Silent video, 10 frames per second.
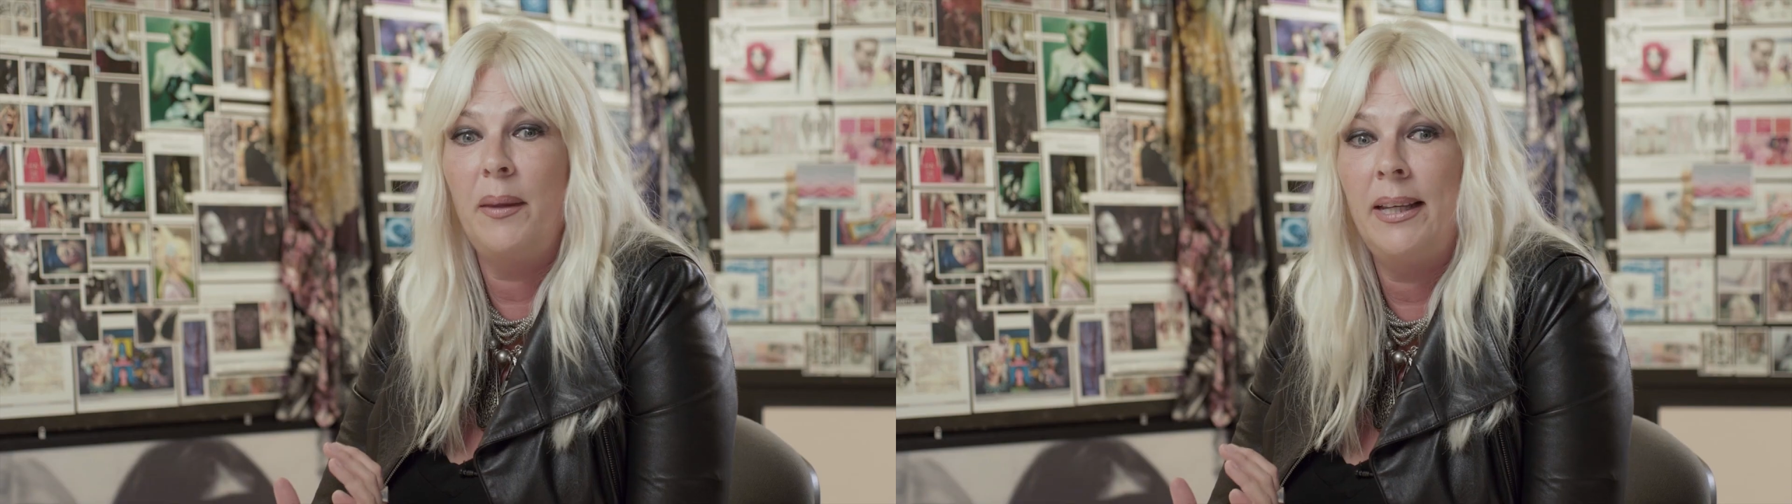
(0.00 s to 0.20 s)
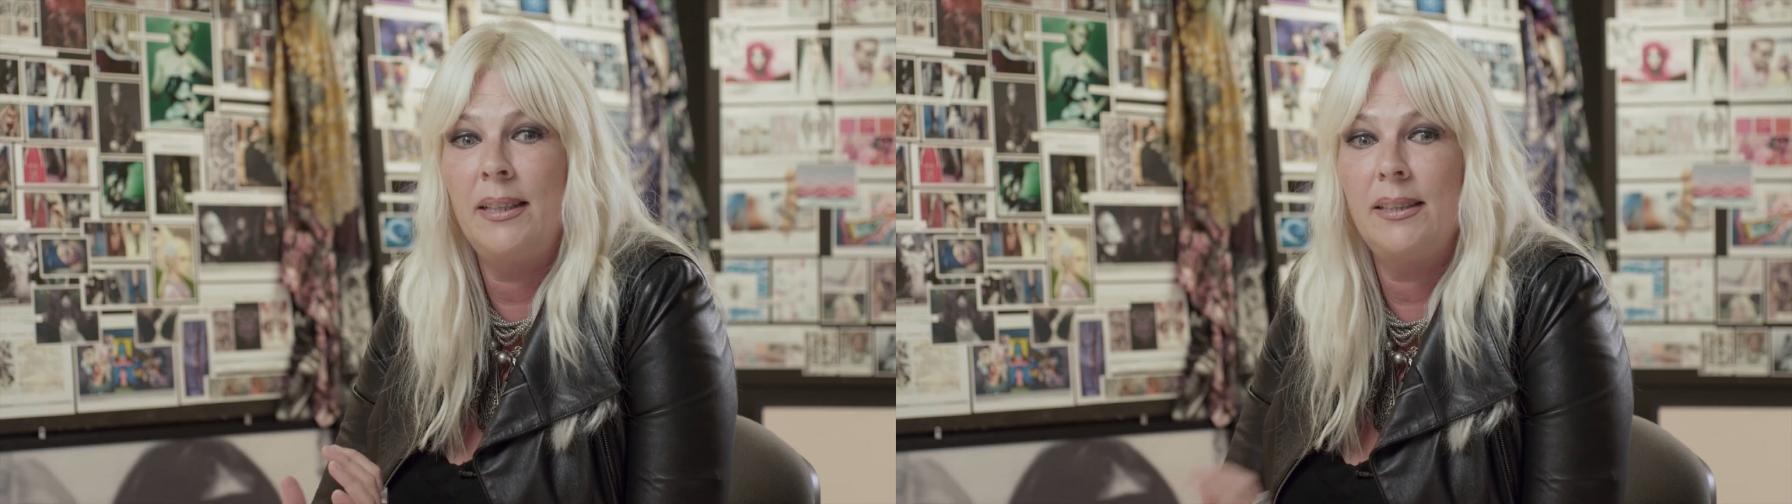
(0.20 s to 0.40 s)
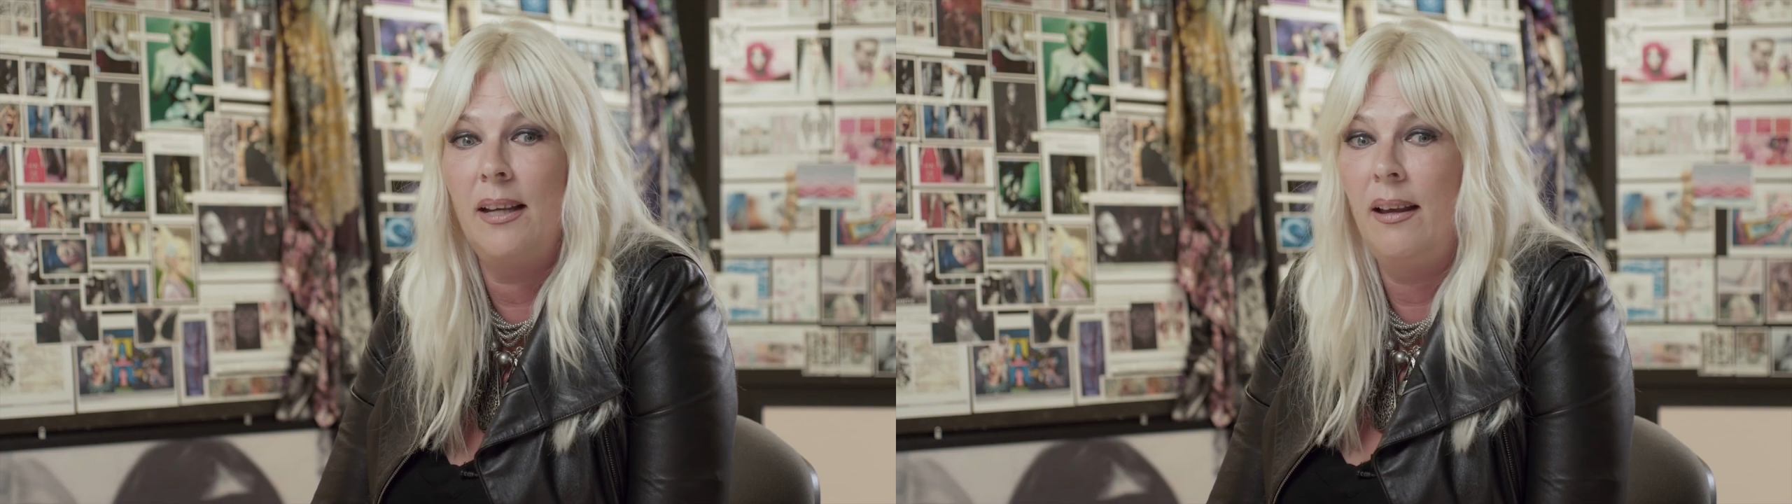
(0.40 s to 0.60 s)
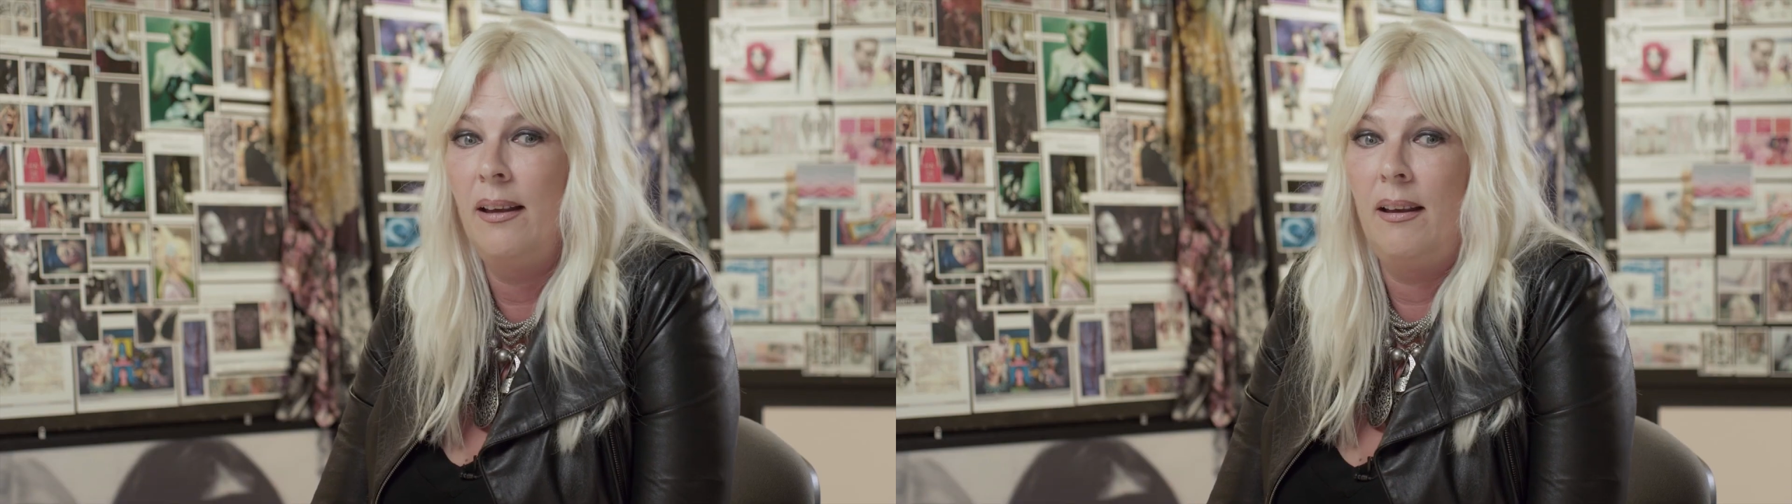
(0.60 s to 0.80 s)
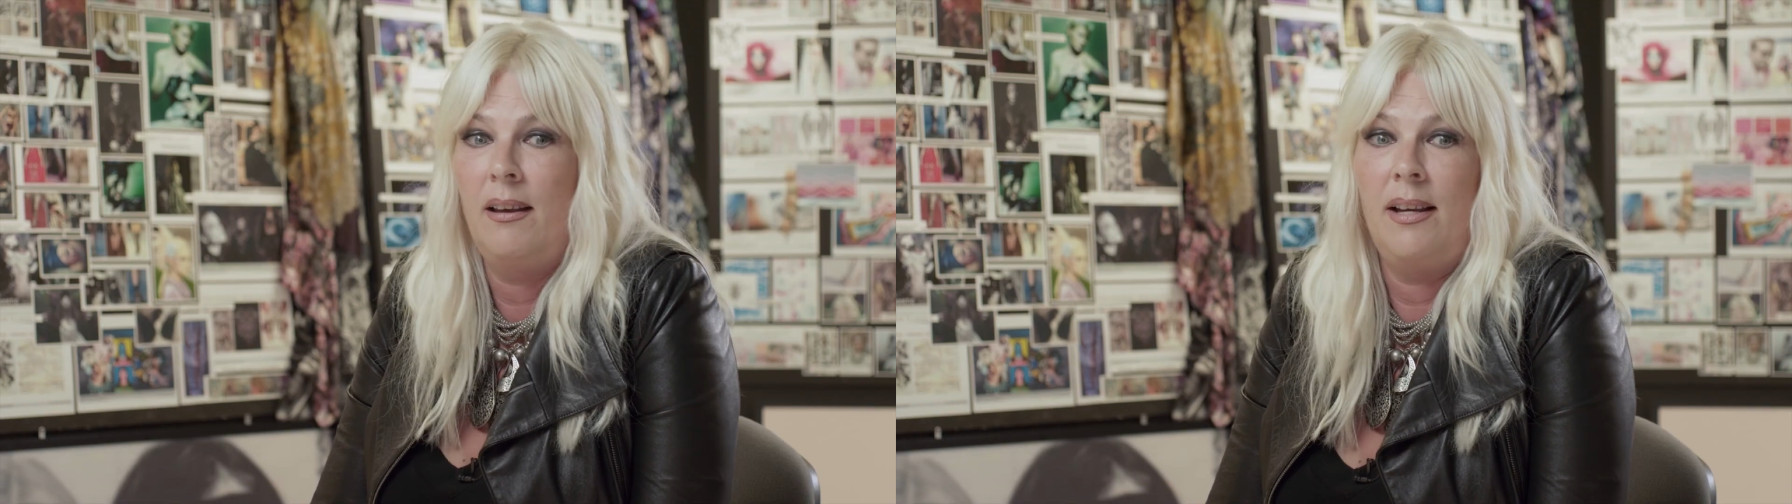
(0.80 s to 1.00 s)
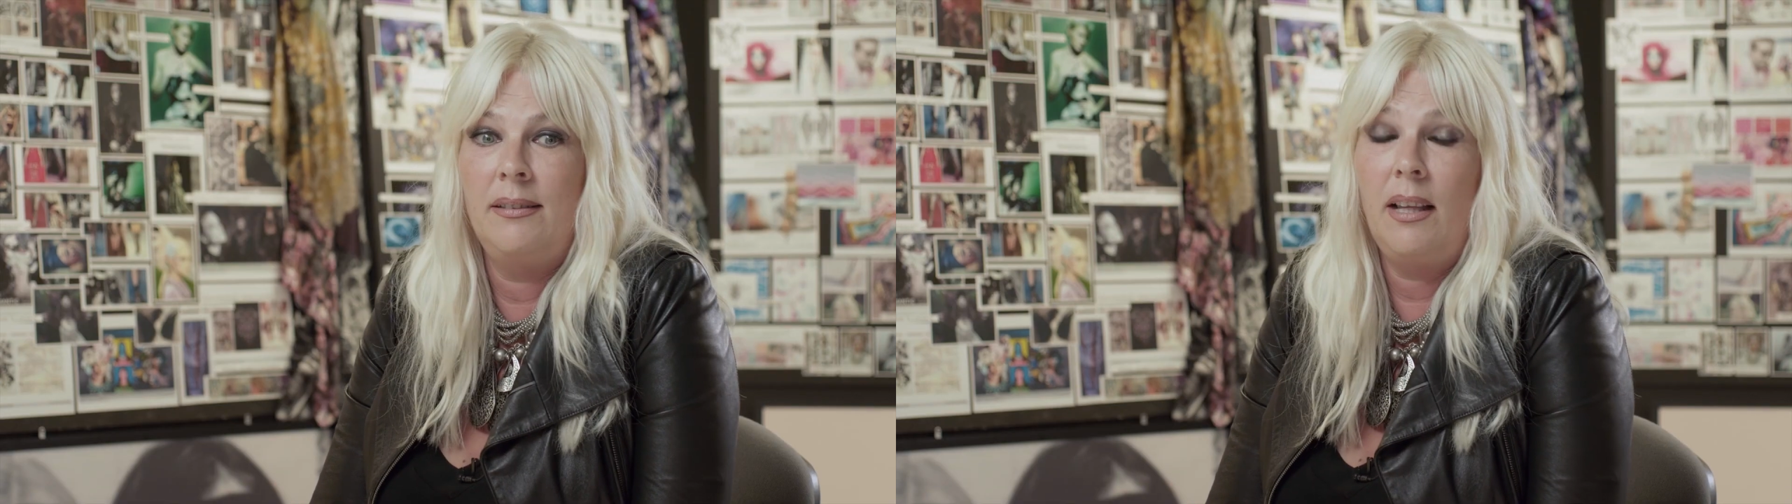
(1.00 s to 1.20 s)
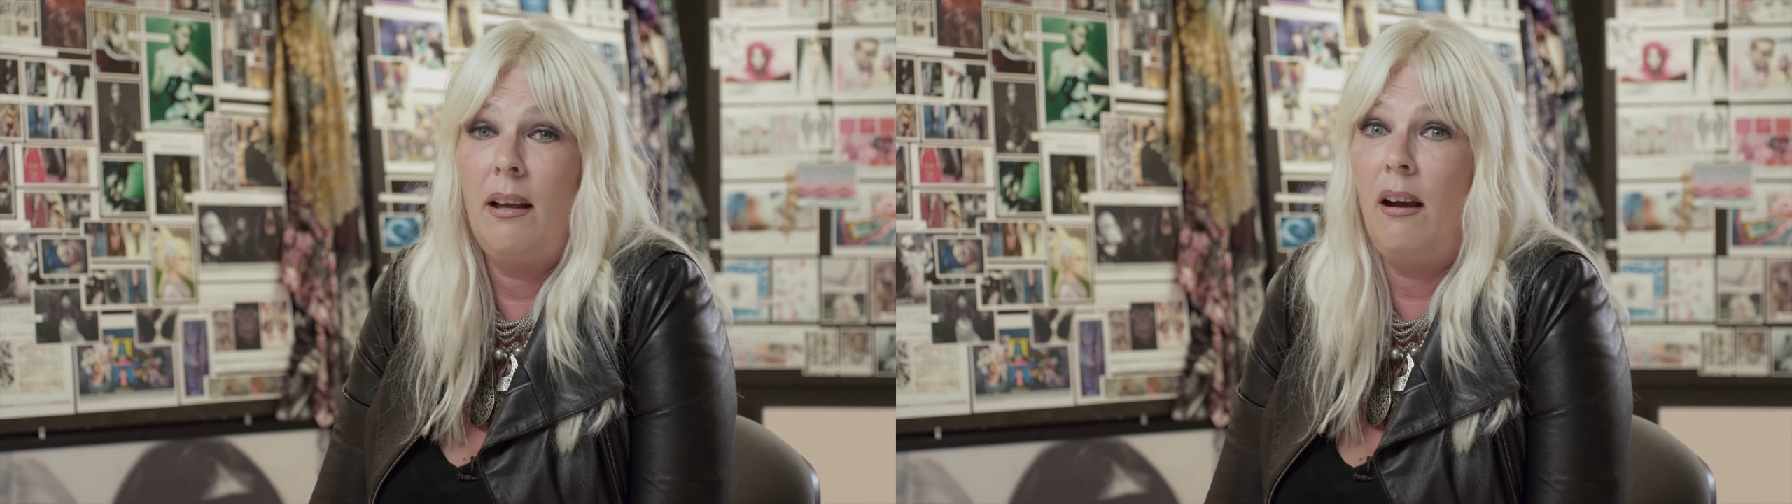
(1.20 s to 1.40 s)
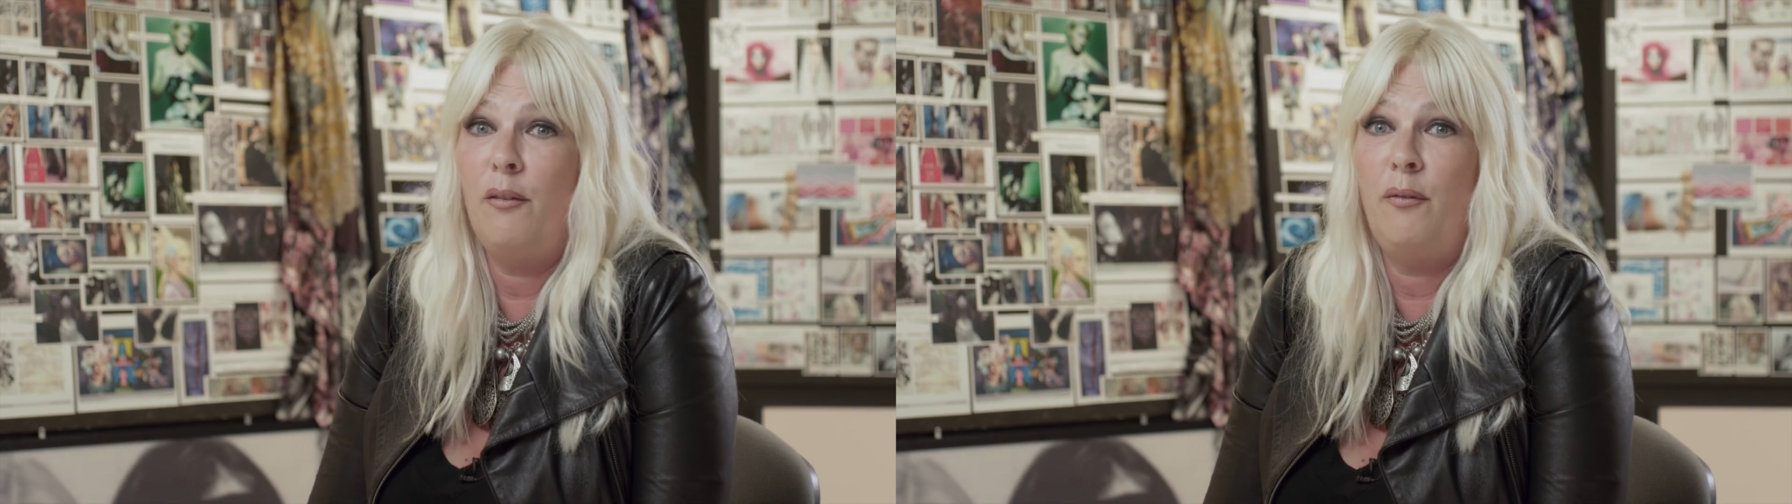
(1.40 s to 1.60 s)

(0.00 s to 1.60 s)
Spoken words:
things until I got a